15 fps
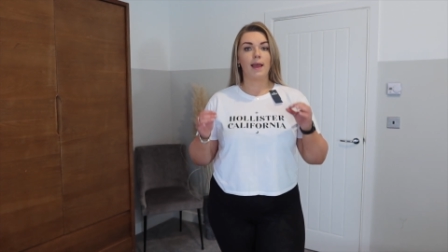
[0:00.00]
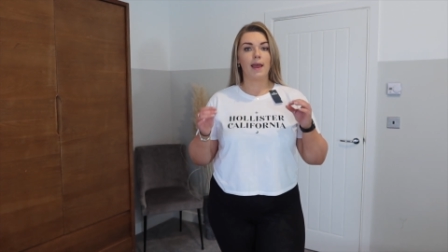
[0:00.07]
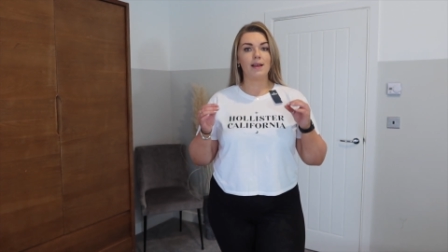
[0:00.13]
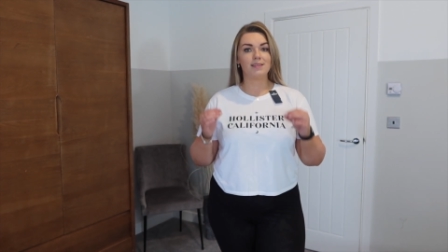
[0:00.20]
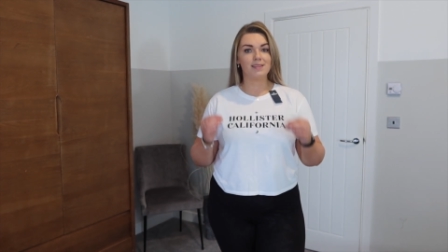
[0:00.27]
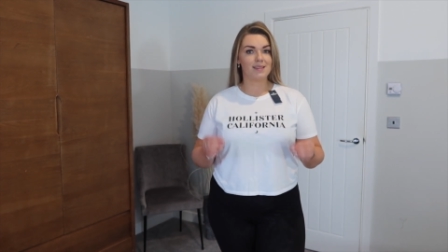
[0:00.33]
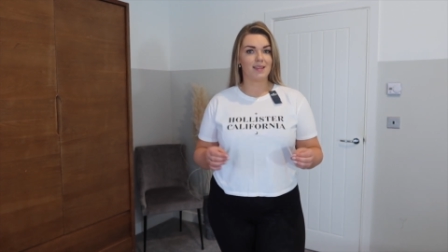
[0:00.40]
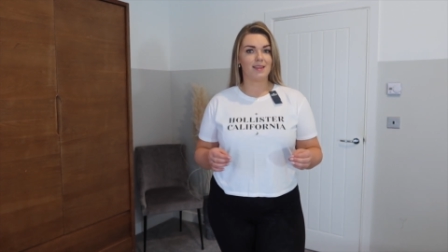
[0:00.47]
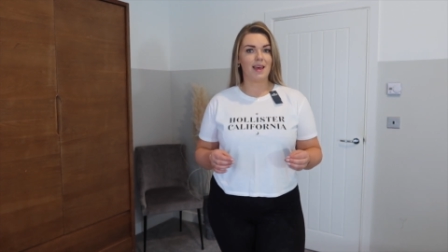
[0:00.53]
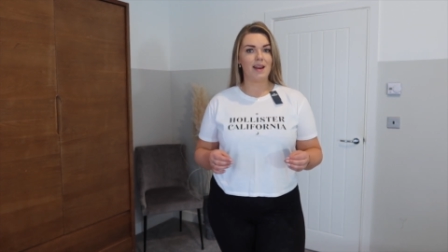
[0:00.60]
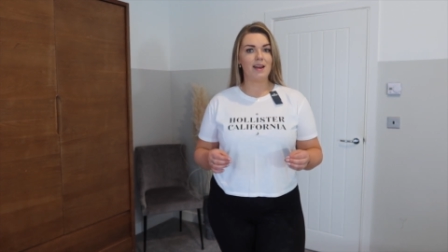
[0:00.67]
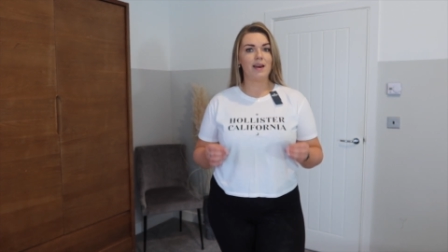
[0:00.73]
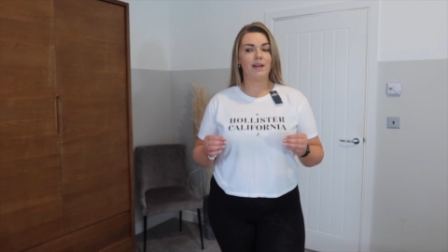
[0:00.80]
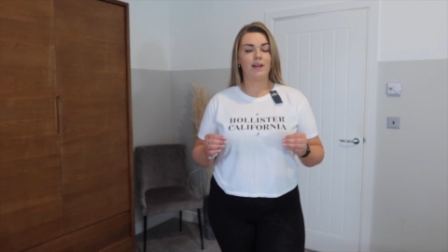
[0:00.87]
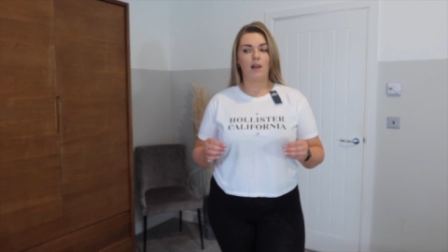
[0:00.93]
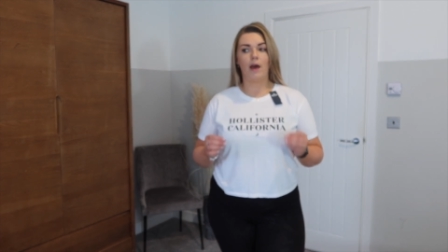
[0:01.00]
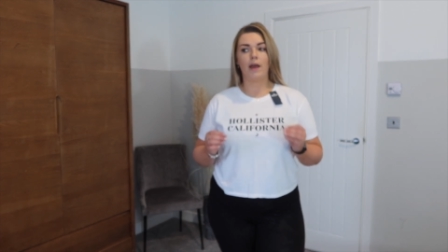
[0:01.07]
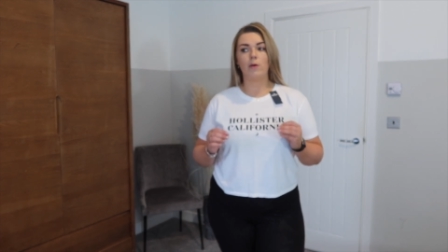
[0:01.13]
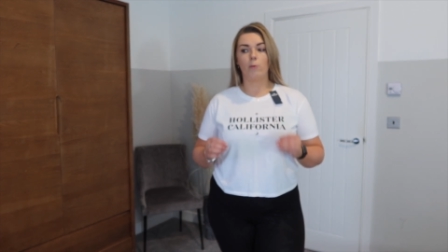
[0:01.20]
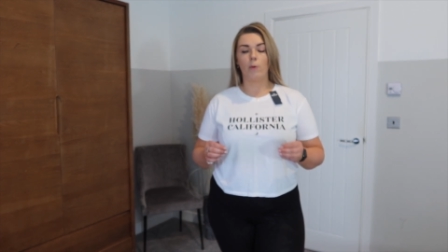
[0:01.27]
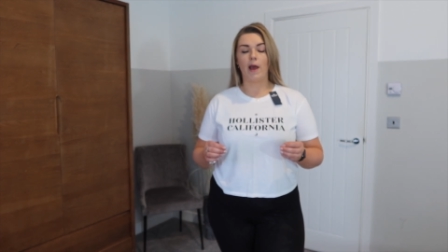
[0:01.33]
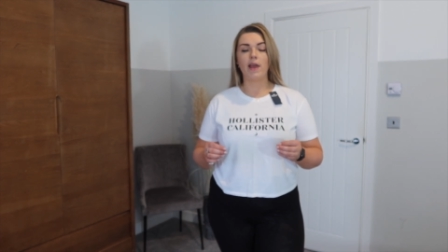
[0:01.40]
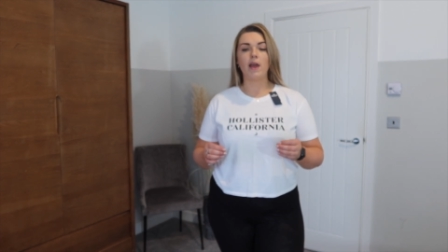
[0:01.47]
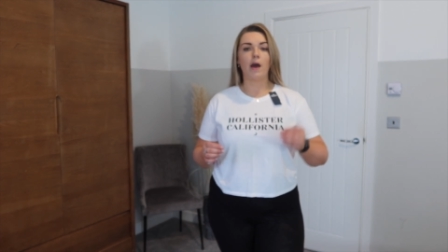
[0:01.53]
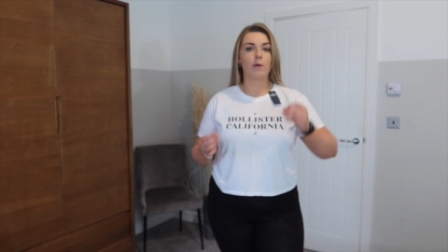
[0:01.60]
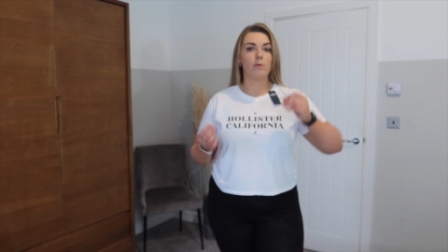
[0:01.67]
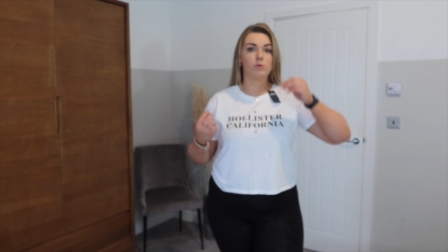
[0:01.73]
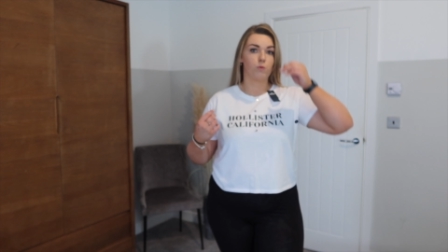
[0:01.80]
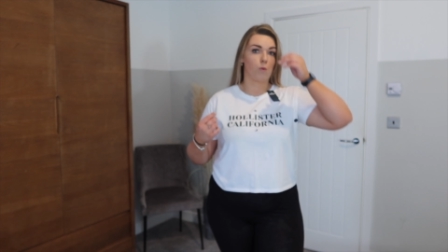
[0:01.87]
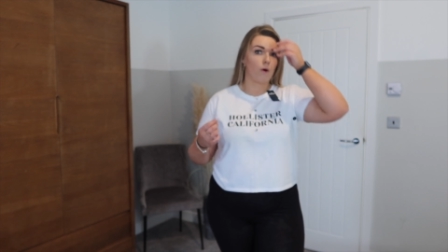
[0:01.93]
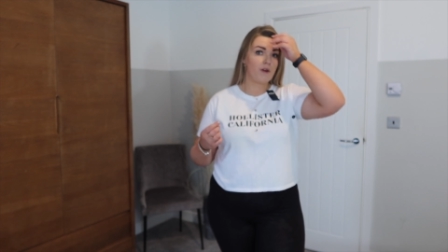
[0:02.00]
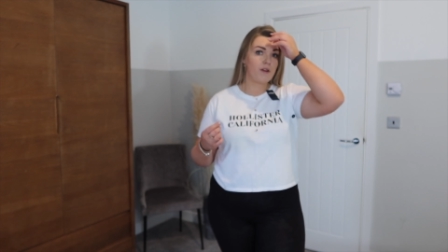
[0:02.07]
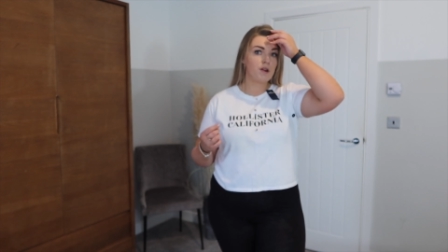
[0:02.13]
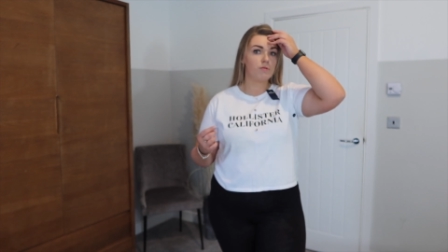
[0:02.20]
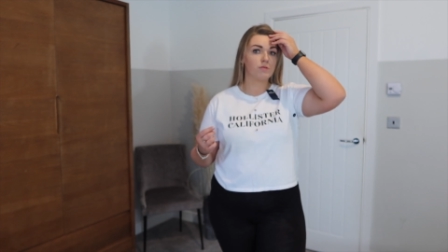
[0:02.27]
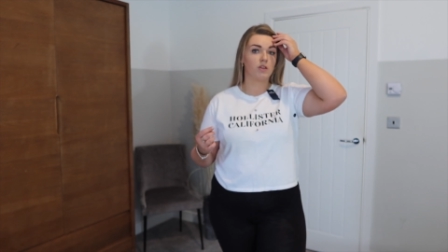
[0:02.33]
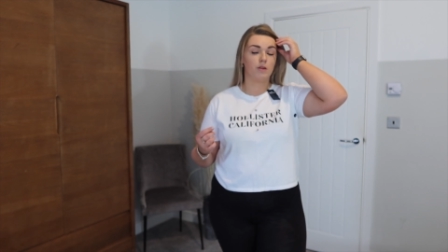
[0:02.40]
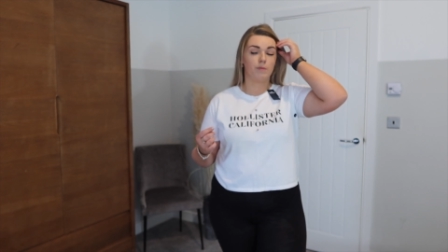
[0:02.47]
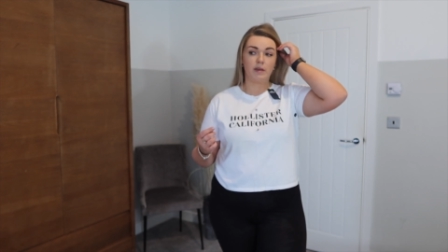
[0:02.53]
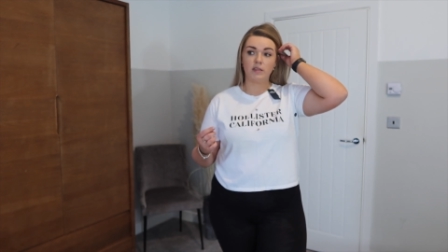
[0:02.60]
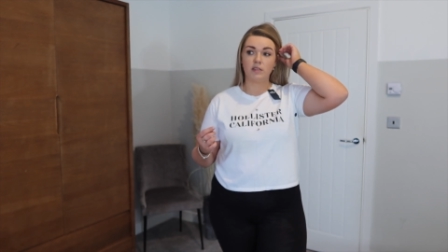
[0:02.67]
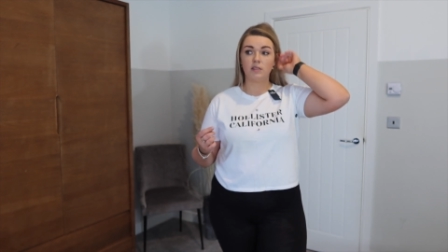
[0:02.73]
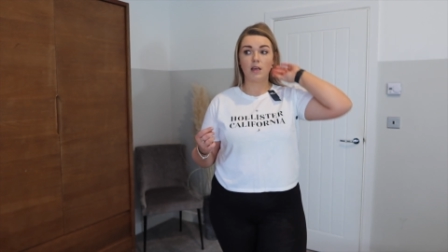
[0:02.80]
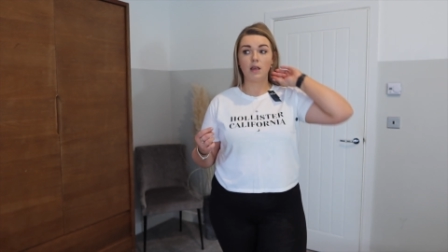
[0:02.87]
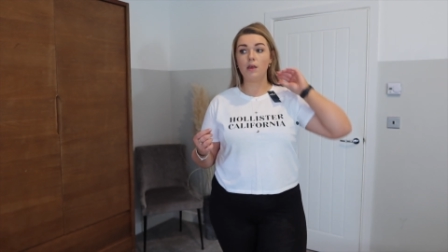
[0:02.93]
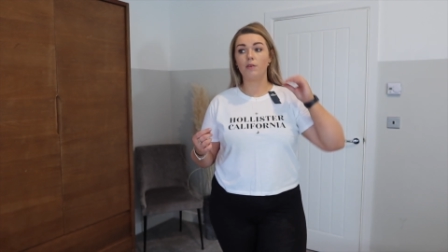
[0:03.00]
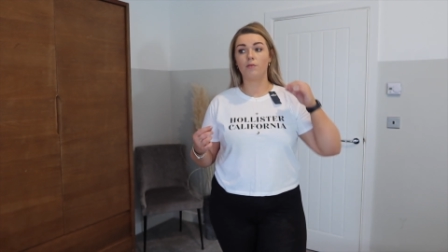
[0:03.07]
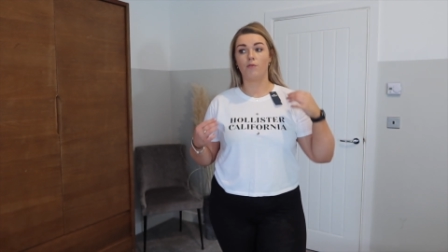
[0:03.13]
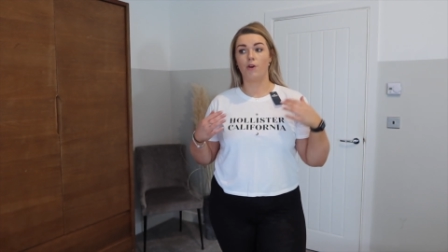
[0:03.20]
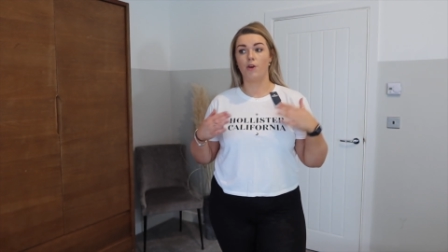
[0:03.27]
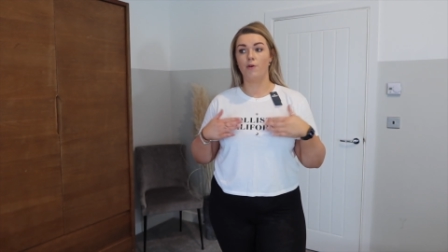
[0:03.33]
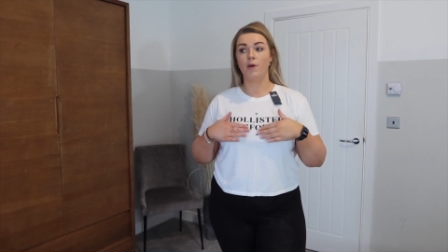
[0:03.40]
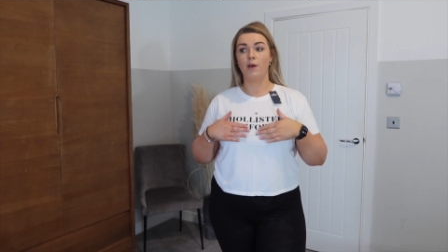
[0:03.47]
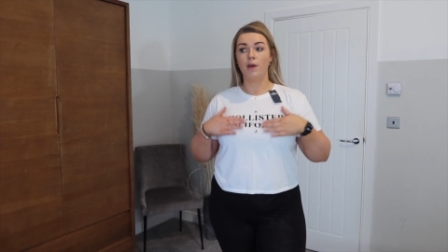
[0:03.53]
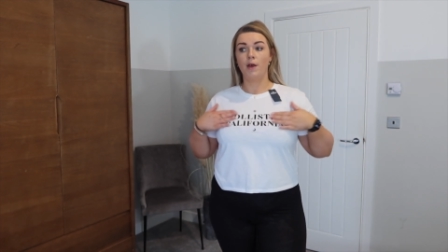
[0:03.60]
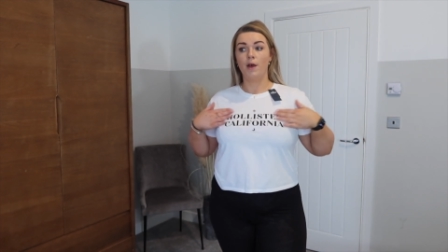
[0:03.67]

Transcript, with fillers: It's thin and lightweight. I was worried it was going to be see-through,